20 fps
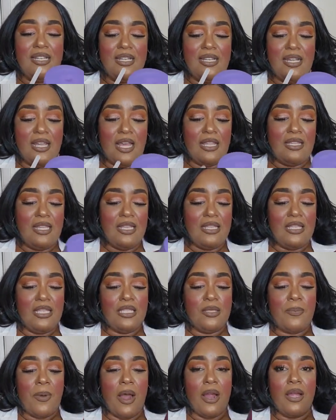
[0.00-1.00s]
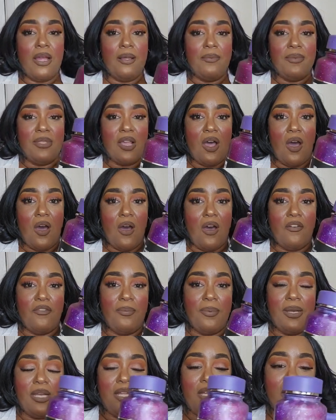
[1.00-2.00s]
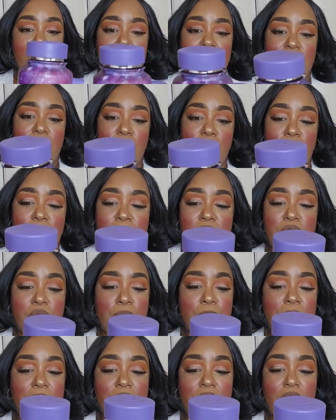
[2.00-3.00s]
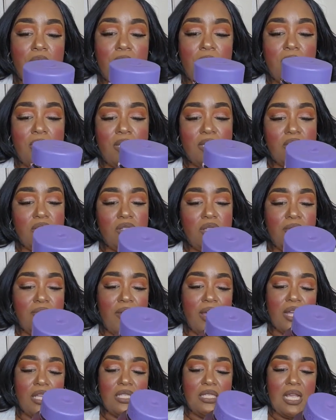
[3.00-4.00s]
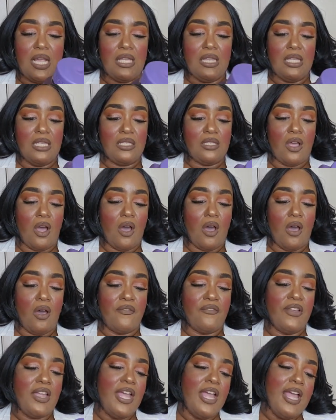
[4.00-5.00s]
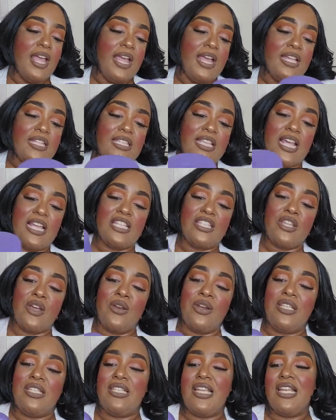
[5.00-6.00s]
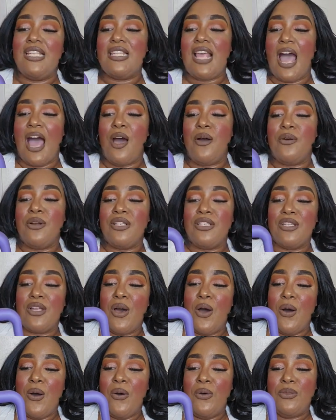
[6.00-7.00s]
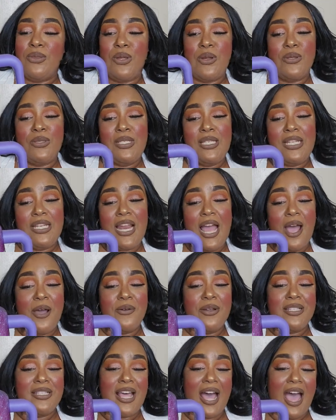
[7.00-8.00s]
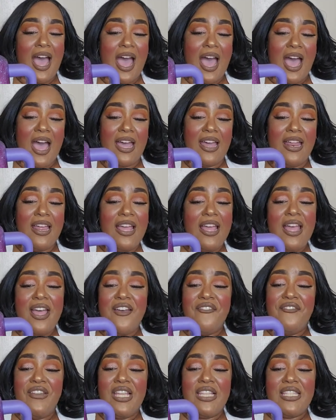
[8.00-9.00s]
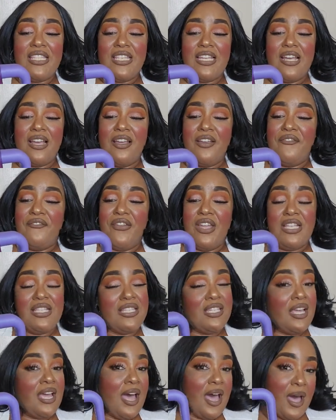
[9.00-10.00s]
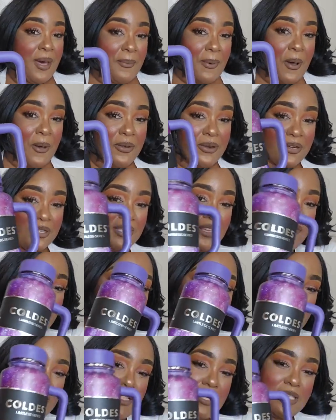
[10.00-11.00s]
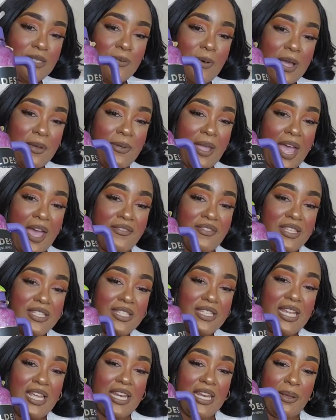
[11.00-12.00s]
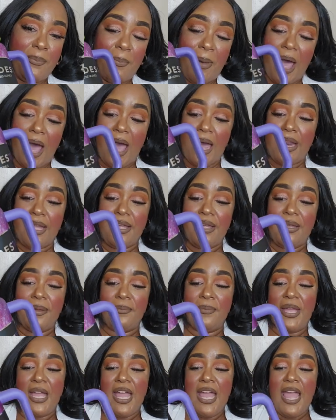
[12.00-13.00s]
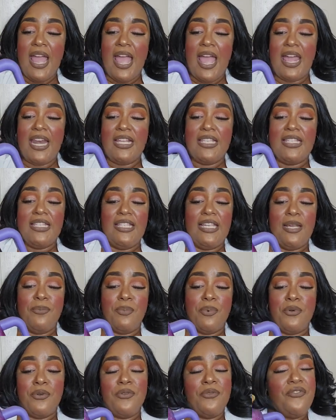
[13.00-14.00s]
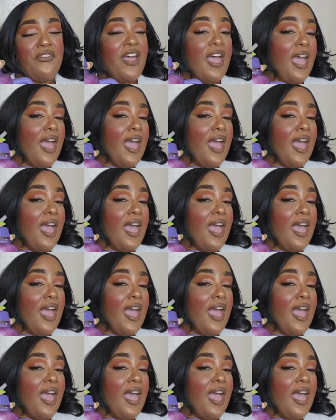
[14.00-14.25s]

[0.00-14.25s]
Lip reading: I think this part comes off, but it is super, super cute. Let's see if I can take this off. It says 36 hours cold, 13 hours hot. Fits cup holders, of course. That's why we have the skinny bottom, and it's leak proof,